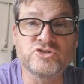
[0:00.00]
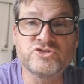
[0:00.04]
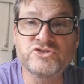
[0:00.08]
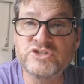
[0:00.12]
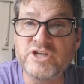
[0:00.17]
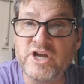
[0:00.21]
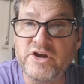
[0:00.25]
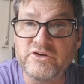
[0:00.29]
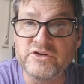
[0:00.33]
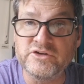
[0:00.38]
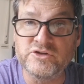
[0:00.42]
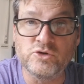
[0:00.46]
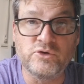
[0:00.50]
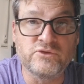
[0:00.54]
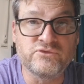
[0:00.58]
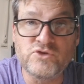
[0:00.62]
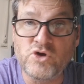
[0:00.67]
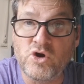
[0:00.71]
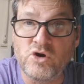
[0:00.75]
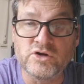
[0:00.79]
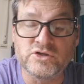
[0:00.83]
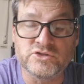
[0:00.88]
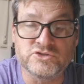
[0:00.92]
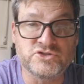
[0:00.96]
stereo, of
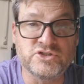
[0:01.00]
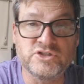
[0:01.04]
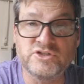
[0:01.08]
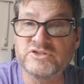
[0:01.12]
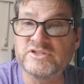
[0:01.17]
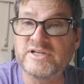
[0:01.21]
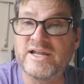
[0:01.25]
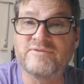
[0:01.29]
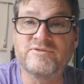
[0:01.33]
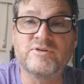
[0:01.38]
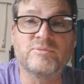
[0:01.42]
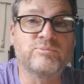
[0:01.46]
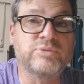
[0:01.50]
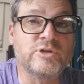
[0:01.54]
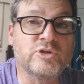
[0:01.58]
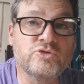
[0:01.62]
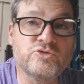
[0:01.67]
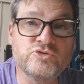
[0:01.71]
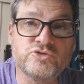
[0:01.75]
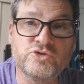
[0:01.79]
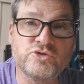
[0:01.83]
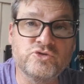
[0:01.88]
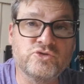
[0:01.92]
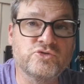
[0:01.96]
course. She doesn't have a
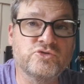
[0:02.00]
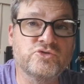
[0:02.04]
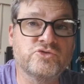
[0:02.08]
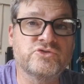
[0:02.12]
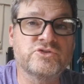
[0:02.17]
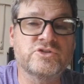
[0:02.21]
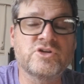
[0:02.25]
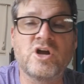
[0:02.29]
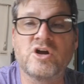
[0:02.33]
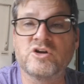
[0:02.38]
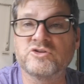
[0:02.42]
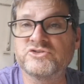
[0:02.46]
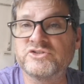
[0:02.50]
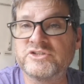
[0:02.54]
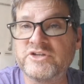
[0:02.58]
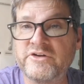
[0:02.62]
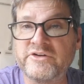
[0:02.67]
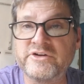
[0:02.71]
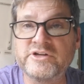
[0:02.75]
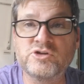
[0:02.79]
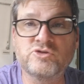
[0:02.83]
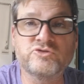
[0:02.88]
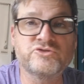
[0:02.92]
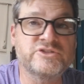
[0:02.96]
Bluetooth, car
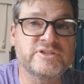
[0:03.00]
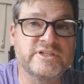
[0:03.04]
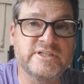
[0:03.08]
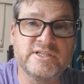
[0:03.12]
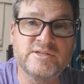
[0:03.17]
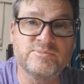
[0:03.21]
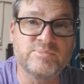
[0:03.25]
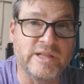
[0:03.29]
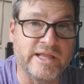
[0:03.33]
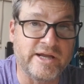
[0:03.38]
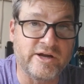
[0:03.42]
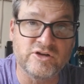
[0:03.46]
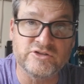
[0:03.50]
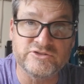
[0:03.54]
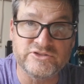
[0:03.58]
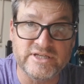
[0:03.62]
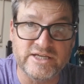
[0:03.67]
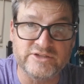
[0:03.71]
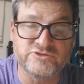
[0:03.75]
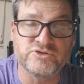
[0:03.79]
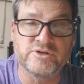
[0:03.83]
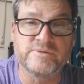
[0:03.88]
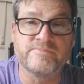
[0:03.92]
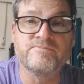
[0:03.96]
stereo, CD player,
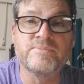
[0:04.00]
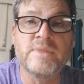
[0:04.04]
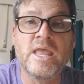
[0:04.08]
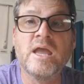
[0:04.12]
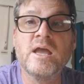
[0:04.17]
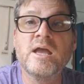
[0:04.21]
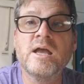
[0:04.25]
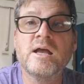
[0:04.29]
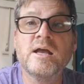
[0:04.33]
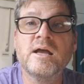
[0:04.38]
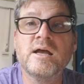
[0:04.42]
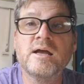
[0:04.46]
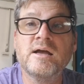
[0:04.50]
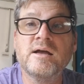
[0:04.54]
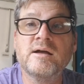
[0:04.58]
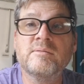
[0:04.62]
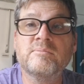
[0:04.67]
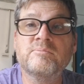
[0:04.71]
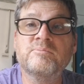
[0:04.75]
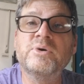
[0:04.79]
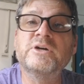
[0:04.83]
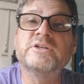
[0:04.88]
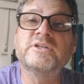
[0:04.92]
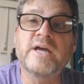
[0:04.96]
etc.
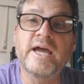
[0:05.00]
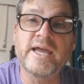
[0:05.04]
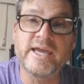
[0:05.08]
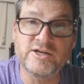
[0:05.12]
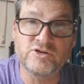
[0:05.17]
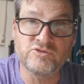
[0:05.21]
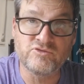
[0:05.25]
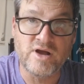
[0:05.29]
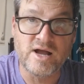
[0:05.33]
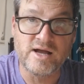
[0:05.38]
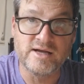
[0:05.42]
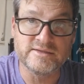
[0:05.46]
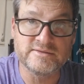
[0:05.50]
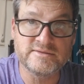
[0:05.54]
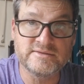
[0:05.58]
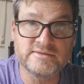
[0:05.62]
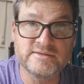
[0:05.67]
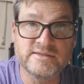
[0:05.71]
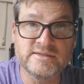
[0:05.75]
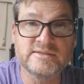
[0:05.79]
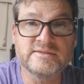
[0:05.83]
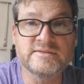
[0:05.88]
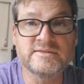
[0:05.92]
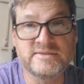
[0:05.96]
But Diana Ross
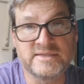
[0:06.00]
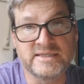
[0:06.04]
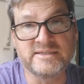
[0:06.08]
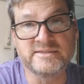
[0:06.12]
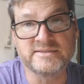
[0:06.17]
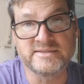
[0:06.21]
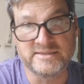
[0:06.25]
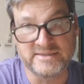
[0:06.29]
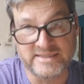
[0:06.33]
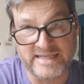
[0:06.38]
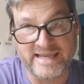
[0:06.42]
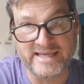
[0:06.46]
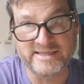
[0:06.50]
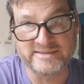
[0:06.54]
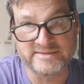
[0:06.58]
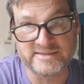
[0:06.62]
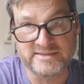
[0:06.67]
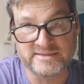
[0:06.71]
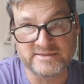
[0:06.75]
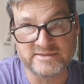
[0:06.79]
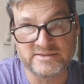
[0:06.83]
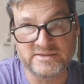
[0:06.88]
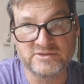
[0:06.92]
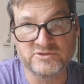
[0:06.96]
sings and
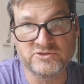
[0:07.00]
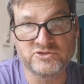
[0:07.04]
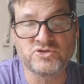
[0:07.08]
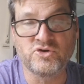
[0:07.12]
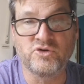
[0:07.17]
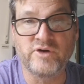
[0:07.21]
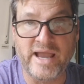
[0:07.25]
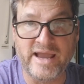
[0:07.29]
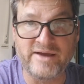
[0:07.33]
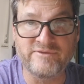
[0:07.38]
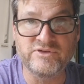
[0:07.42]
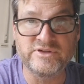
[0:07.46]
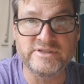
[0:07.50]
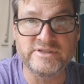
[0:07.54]
dances. So every